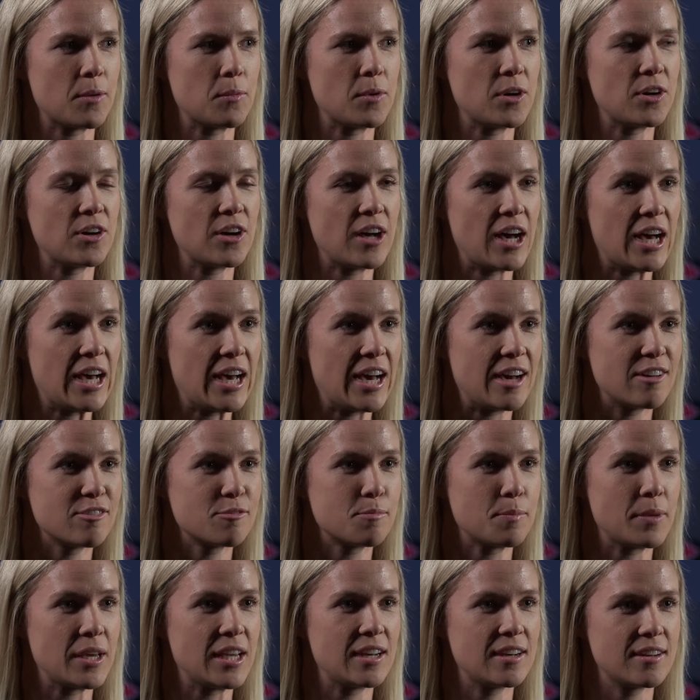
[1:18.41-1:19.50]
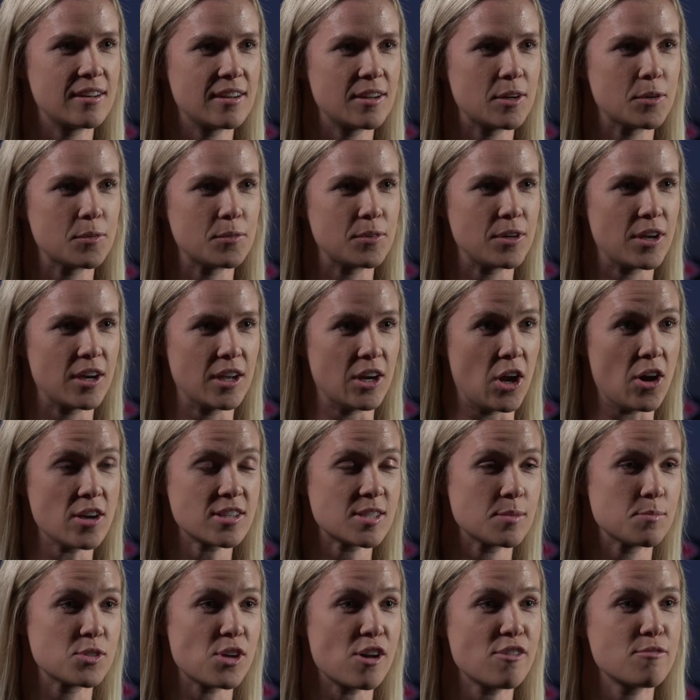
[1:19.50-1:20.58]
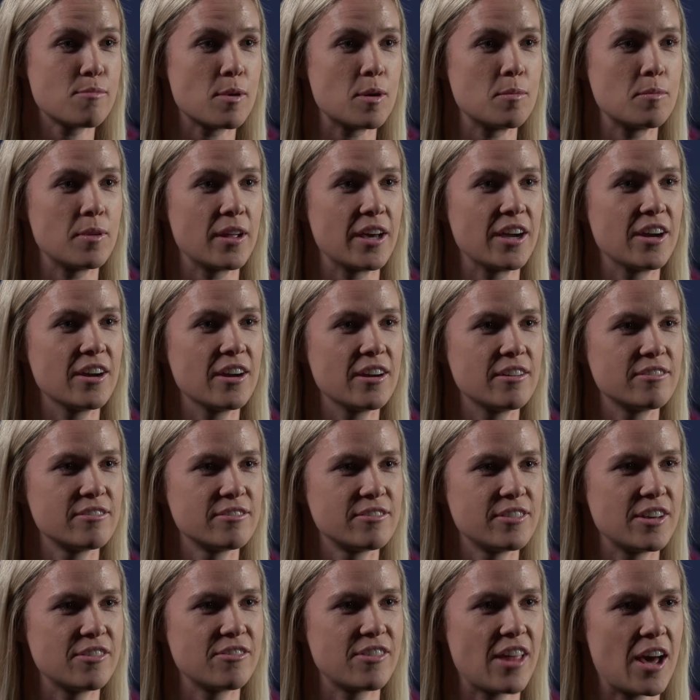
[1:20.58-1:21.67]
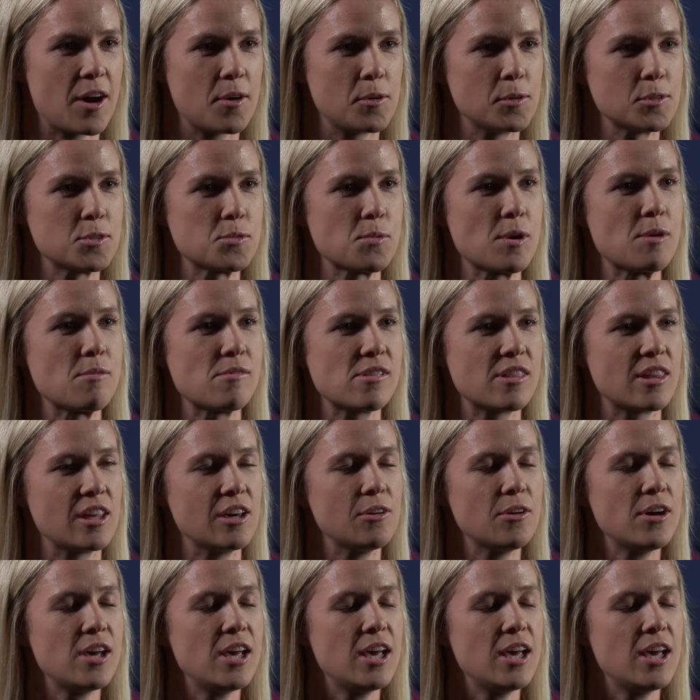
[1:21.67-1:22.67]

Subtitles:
Well, I have been an awesome softball player, if that holds weight with you.